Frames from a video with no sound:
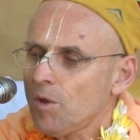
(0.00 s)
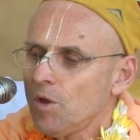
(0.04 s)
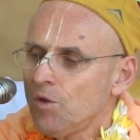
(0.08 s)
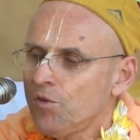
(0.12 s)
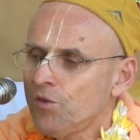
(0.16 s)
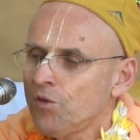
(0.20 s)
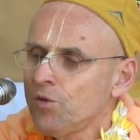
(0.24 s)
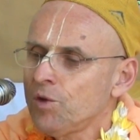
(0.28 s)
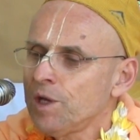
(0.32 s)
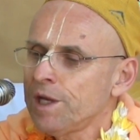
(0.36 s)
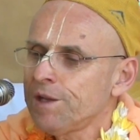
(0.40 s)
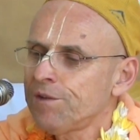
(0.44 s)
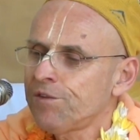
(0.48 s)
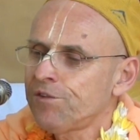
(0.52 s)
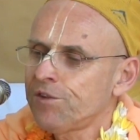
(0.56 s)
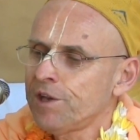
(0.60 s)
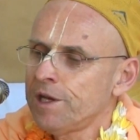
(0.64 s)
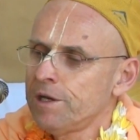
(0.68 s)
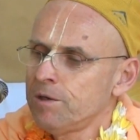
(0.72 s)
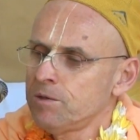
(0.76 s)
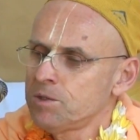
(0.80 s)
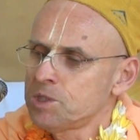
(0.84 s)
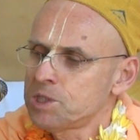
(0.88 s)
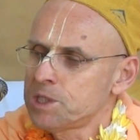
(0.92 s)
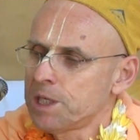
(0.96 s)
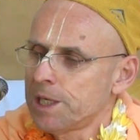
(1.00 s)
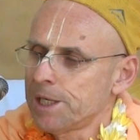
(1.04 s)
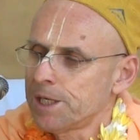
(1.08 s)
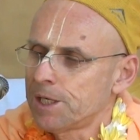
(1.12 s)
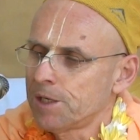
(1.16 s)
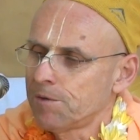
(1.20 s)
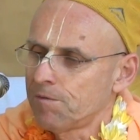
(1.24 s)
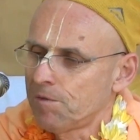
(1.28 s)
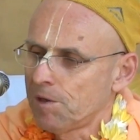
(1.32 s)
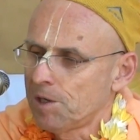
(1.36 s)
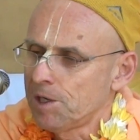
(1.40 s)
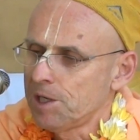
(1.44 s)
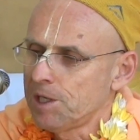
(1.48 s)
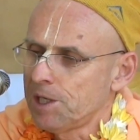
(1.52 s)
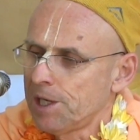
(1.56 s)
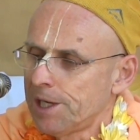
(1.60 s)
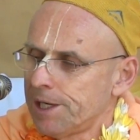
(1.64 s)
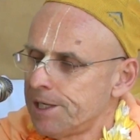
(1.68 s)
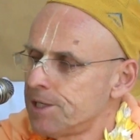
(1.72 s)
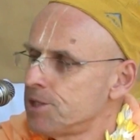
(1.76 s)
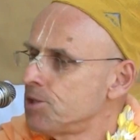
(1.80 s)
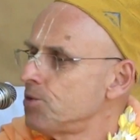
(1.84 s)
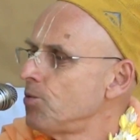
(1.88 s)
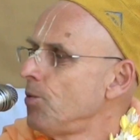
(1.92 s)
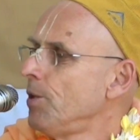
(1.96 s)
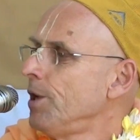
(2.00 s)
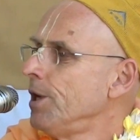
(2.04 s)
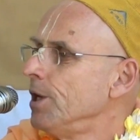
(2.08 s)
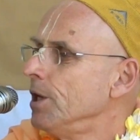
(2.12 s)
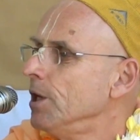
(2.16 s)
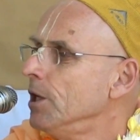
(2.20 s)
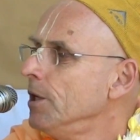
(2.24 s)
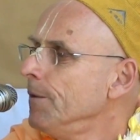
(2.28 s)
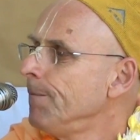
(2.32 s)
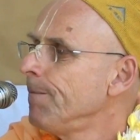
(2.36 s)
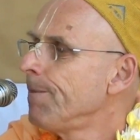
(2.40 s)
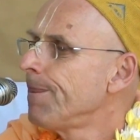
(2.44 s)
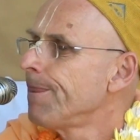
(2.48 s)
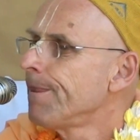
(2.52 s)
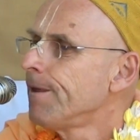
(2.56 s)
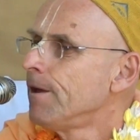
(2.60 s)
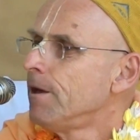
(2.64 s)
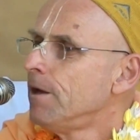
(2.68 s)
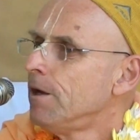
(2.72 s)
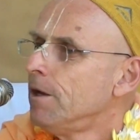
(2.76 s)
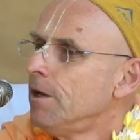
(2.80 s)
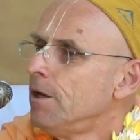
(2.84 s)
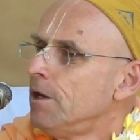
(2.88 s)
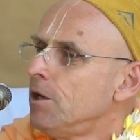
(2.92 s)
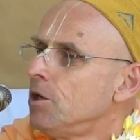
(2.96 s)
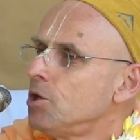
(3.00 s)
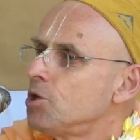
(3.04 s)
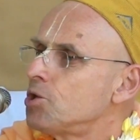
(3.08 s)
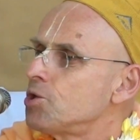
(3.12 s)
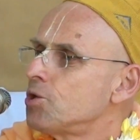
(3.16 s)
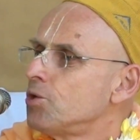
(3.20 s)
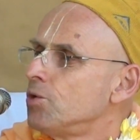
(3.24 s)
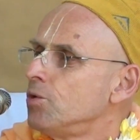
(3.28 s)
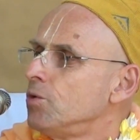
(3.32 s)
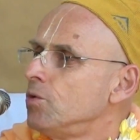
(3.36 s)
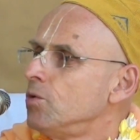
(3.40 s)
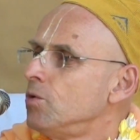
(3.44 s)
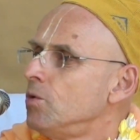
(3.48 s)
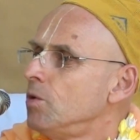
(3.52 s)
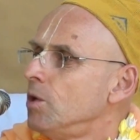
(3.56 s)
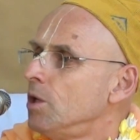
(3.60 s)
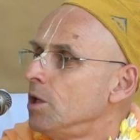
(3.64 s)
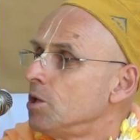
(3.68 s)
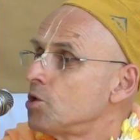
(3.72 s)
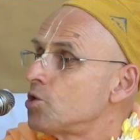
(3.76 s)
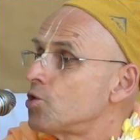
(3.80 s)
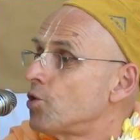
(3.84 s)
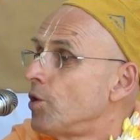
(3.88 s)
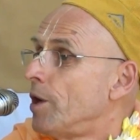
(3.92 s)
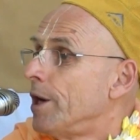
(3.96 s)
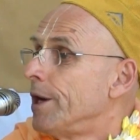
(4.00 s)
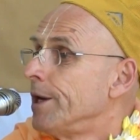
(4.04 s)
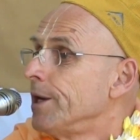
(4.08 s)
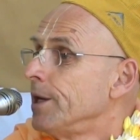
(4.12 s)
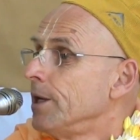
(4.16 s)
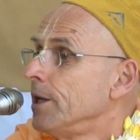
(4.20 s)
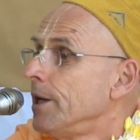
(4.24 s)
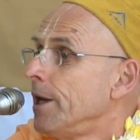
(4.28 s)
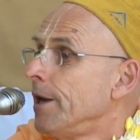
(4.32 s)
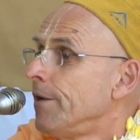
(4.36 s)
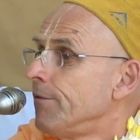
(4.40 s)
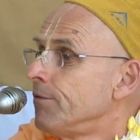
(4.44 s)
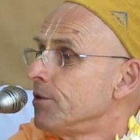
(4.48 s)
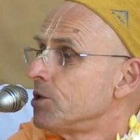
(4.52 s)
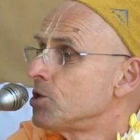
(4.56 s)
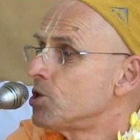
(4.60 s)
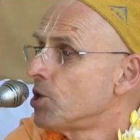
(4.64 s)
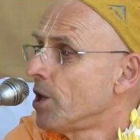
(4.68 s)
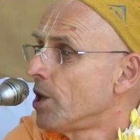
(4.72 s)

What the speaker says: So that sounds like a very nice way to try and have a